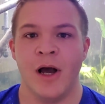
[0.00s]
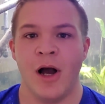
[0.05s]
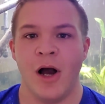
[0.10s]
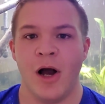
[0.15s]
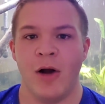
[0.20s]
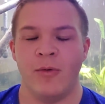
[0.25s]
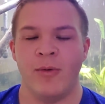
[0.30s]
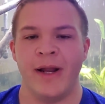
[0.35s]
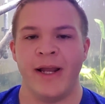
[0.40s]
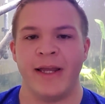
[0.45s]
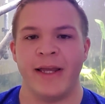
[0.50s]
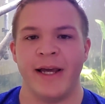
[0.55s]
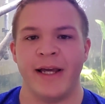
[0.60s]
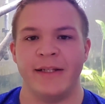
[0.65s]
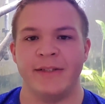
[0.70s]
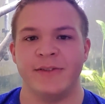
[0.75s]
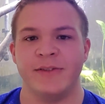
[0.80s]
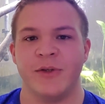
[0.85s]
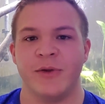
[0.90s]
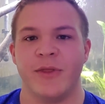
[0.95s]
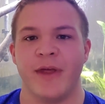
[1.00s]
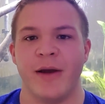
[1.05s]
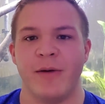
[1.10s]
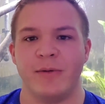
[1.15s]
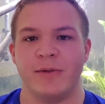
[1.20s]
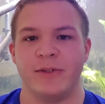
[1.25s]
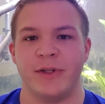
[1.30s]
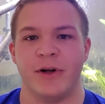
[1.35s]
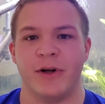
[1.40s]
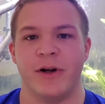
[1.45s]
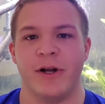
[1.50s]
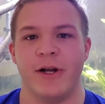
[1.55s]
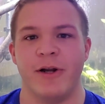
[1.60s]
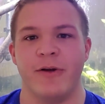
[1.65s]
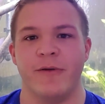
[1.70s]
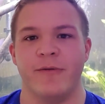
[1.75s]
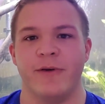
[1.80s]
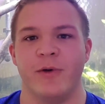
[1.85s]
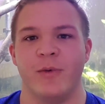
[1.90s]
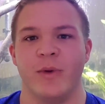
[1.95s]
Alright guys, so that was our
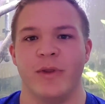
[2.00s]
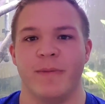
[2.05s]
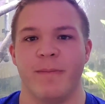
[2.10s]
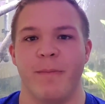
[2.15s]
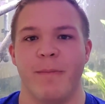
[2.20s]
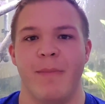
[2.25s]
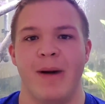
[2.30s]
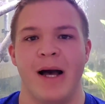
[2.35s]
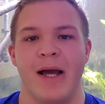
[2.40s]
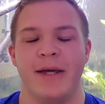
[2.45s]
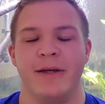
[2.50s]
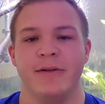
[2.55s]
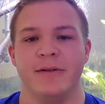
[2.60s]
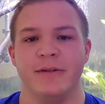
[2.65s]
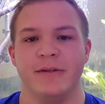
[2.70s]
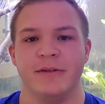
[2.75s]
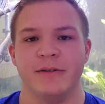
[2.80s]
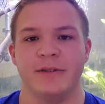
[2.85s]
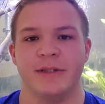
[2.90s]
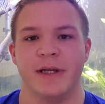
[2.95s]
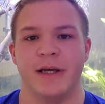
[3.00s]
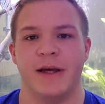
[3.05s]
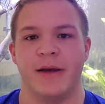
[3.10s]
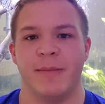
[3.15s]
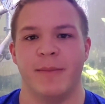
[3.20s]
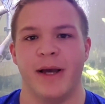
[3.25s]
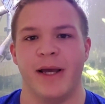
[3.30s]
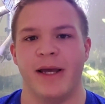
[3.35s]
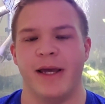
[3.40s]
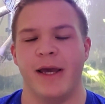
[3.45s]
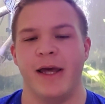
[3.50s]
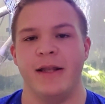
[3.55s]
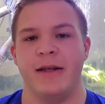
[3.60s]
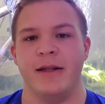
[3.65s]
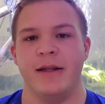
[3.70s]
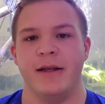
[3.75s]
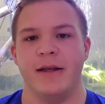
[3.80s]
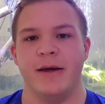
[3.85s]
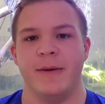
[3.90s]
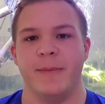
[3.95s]
interview with Myles. I
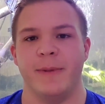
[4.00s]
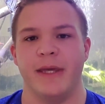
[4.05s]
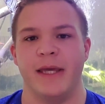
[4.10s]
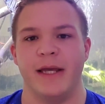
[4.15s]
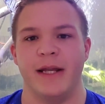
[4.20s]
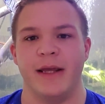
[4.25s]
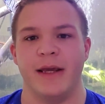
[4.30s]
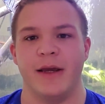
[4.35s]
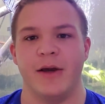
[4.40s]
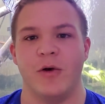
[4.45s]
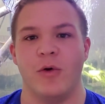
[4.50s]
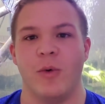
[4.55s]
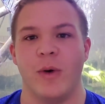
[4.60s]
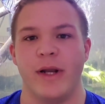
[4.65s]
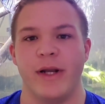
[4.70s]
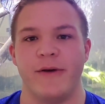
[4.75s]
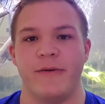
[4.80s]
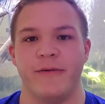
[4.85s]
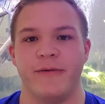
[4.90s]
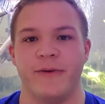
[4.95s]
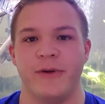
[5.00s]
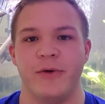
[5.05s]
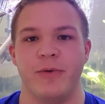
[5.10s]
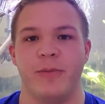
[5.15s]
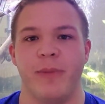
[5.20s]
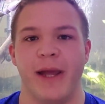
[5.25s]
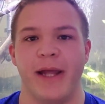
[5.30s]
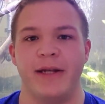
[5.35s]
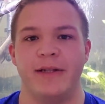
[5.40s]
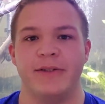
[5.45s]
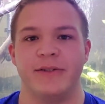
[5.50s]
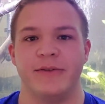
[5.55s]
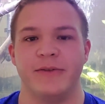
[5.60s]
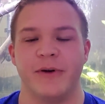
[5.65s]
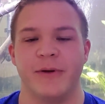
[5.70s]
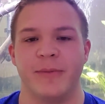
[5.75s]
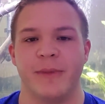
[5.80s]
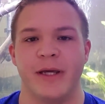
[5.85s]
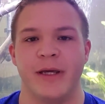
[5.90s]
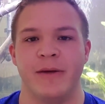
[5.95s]
ended up getting quite a few bettas
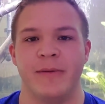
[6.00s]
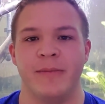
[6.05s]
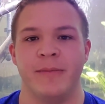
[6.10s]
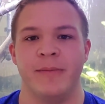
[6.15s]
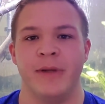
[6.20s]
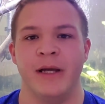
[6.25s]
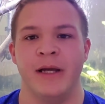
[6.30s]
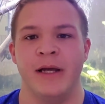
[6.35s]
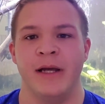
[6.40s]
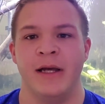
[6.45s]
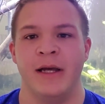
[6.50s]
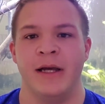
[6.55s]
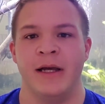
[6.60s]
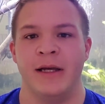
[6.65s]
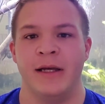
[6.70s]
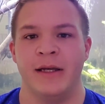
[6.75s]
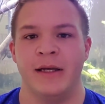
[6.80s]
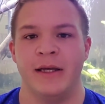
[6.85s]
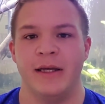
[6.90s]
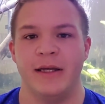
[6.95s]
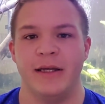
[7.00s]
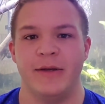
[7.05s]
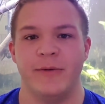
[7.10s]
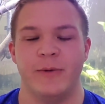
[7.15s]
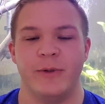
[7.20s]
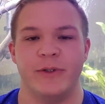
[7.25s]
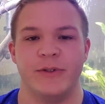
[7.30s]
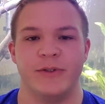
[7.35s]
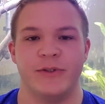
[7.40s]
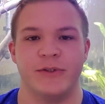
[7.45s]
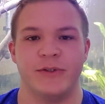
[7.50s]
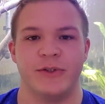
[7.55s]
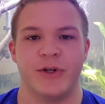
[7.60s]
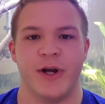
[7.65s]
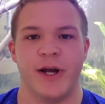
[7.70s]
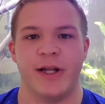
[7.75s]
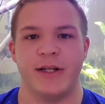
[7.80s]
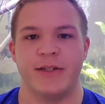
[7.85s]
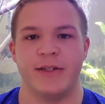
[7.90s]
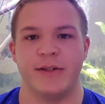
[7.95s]
from him. He was
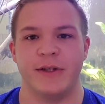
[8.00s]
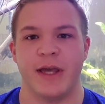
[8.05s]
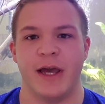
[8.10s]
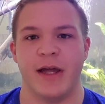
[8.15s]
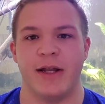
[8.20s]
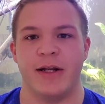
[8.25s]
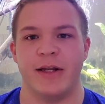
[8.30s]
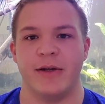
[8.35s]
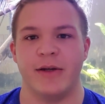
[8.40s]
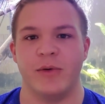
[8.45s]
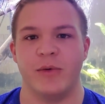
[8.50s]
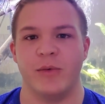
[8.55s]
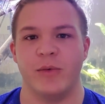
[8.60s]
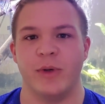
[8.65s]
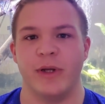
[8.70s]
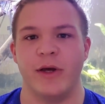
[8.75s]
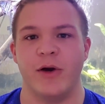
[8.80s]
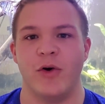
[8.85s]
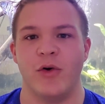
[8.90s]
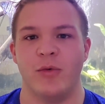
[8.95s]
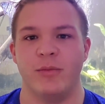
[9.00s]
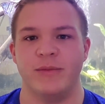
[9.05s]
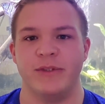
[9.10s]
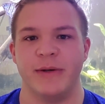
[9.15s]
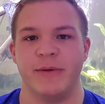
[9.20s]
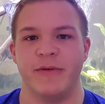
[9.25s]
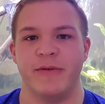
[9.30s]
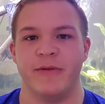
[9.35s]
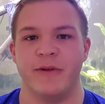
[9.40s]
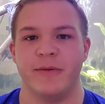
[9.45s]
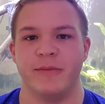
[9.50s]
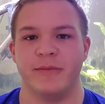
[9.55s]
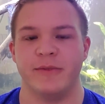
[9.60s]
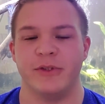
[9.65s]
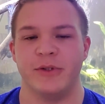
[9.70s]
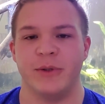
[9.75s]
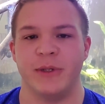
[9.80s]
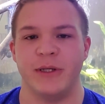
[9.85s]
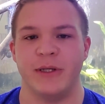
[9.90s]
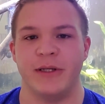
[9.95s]
trying to kind of rehome some of them,
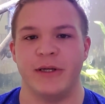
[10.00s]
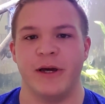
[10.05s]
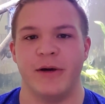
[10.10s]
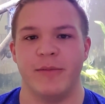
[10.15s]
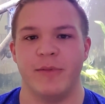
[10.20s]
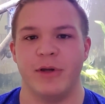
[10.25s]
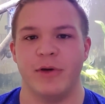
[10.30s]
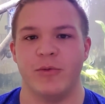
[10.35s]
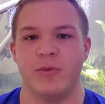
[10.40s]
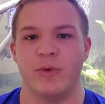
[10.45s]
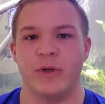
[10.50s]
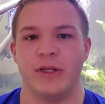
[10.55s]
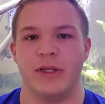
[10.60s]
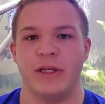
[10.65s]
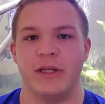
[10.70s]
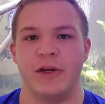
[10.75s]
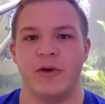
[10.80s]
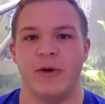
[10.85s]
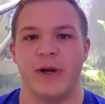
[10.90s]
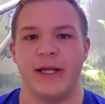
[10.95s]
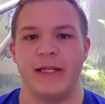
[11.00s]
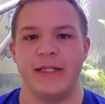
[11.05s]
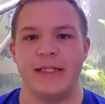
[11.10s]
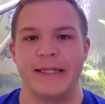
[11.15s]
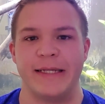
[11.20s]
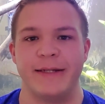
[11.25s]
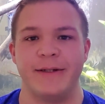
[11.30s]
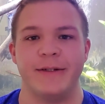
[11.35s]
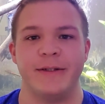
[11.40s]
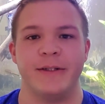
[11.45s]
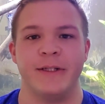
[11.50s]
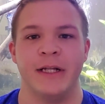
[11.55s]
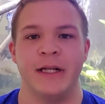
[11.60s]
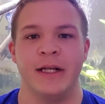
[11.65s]
so he cut me a really great deal.